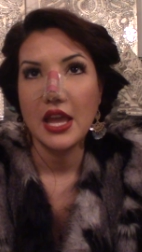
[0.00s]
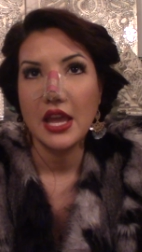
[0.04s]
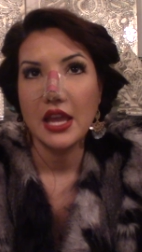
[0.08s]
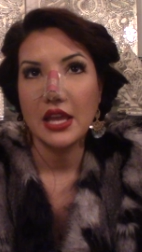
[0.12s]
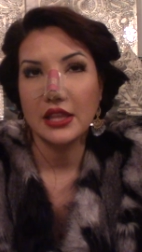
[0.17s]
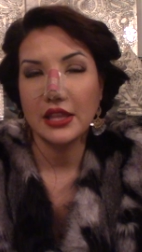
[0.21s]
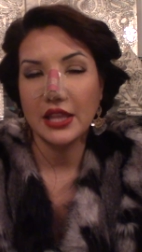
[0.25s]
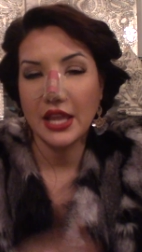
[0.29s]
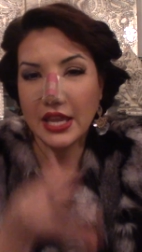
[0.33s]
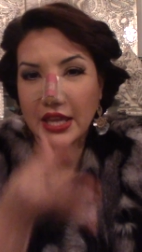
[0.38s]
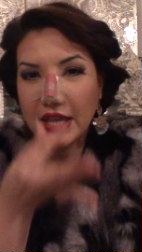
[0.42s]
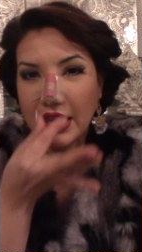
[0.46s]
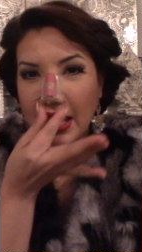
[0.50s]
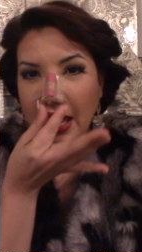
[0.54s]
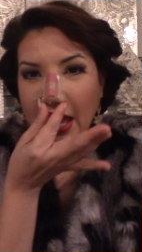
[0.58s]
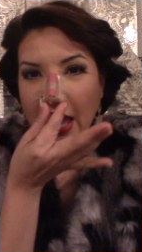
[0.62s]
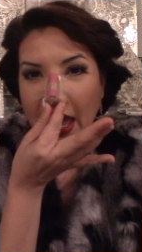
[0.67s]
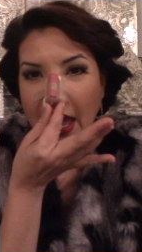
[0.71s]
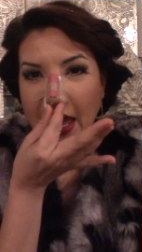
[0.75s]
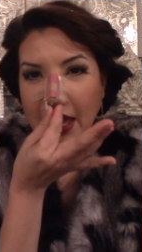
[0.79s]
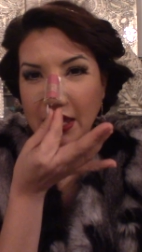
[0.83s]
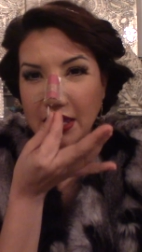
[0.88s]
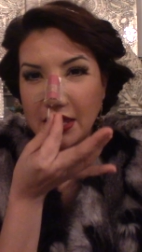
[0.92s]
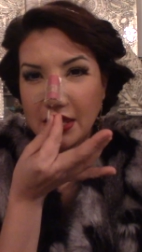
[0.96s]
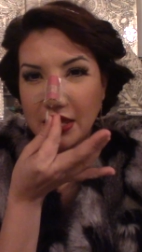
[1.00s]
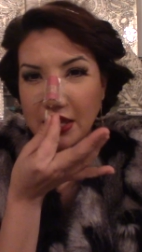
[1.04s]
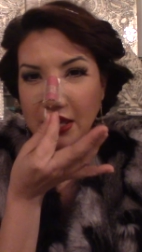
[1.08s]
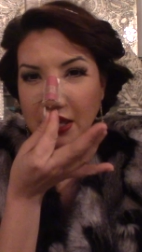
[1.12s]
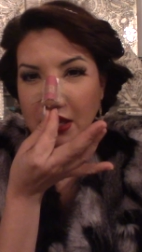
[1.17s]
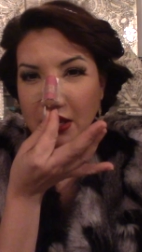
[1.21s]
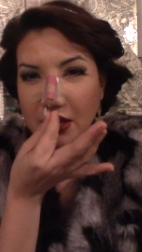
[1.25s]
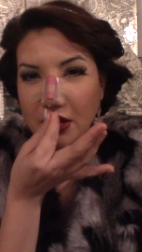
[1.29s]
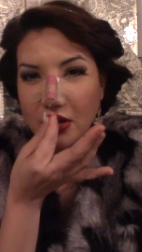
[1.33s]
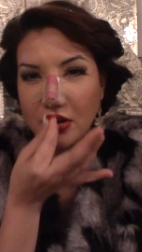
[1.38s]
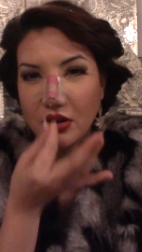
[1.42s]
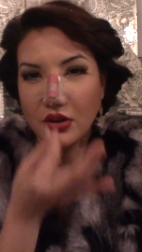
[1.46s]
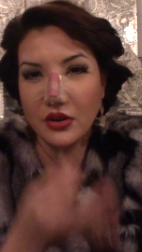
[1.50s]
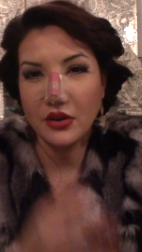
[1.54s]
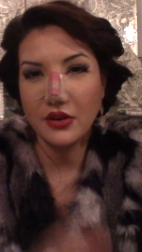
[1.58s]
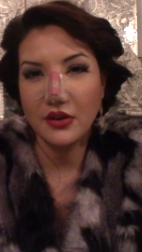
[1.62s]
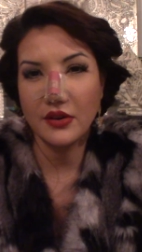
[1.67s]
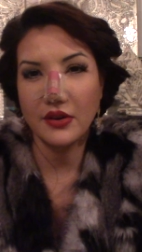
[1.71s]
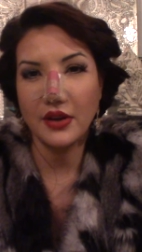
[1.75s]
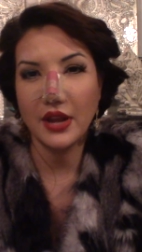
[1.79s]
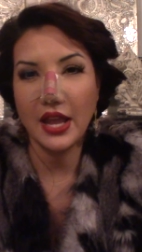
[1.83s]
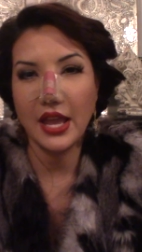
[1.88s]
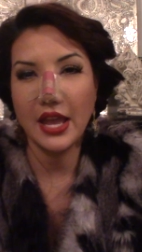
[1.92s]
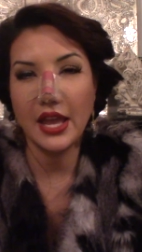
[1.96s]
like hanging
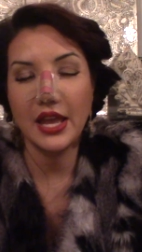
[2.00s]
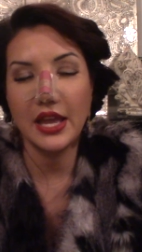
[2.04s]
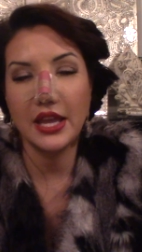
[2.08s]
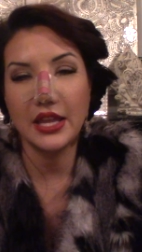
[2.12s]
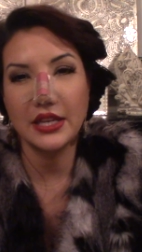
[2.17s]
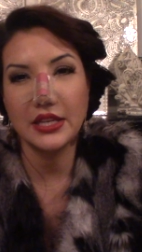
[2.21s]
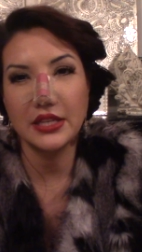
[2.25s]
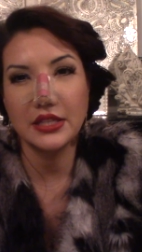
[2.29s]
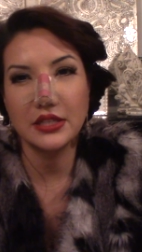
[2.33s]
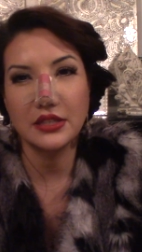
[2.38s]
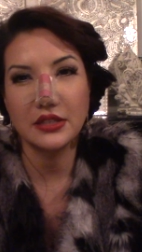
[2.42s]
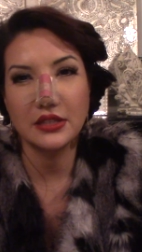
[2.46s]
here, and